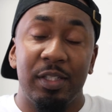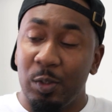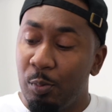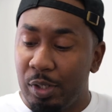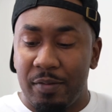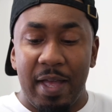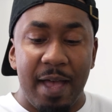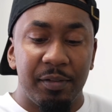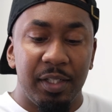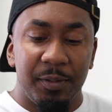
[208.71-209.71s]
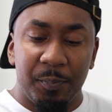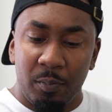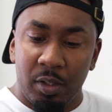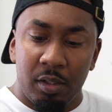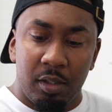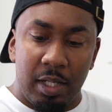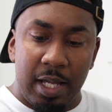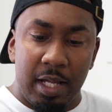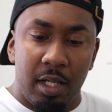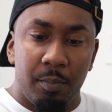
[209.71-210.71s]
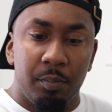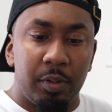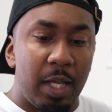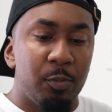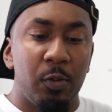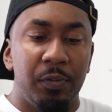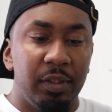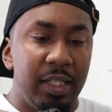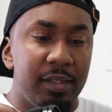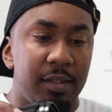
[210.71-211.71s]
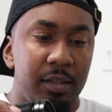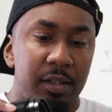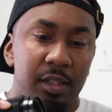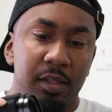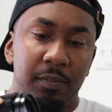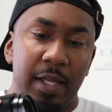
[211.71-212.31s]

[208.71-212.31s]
It's no point of having it. Comes with a lens hood,